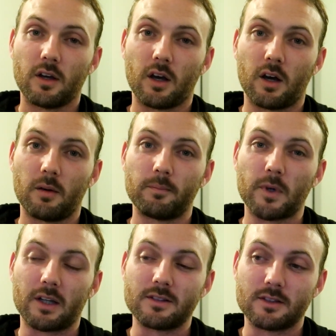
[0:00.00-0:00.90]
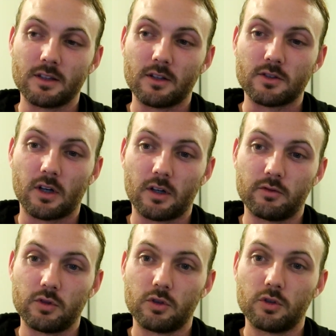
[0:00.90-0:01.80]
I can see the side of
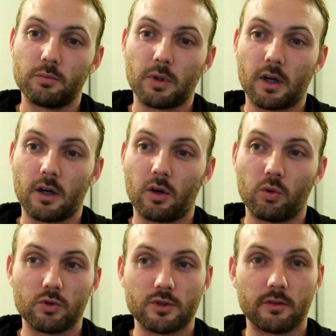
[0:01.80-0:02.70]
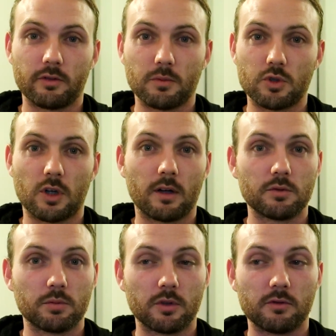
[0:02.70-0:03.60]
view, but also from a
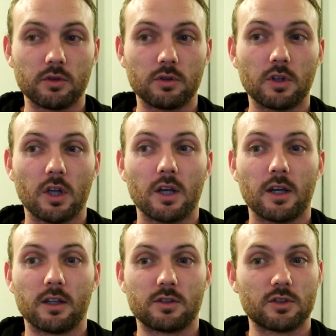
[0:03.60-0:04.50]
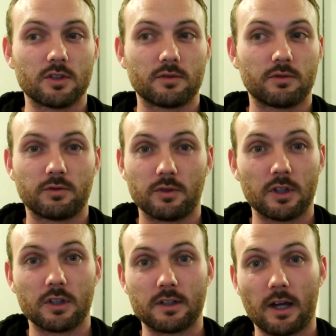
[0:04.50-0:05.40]
driver's point of view, it's just
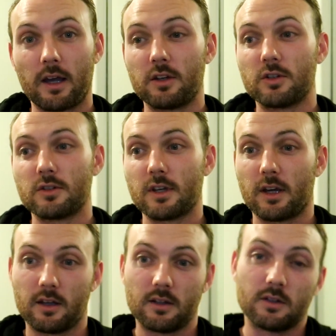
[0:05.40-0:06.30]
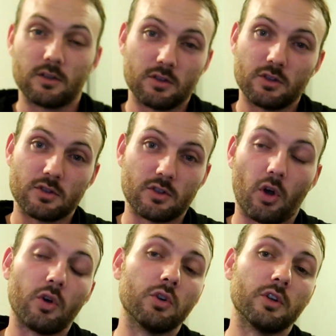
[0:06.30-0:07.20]
freaking dangerous, and you're just
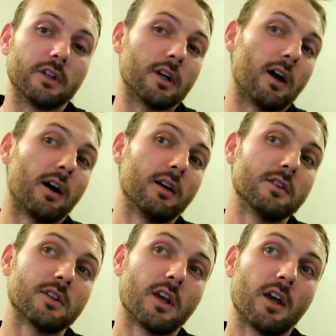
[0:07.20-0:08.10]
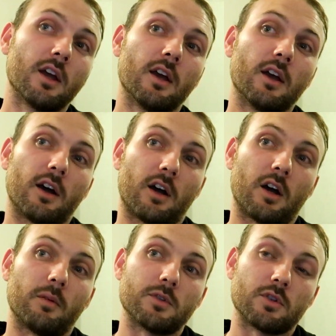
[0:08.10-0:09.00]
totaling cars.
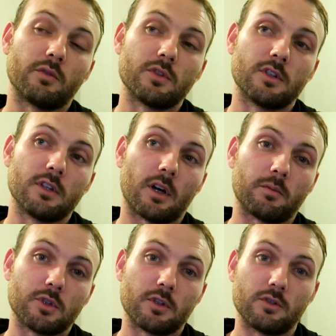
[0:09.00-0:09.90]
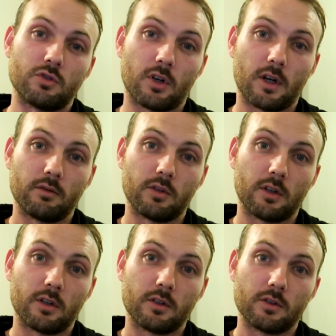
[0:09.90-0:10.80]
It's obviously up to the
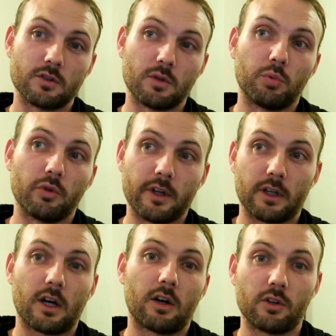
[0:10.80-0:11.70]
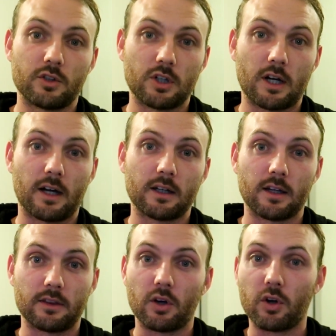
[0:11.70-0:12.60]
driver to put their car on the track
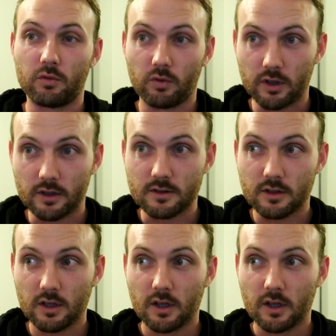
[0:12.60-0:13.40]
at their own risk.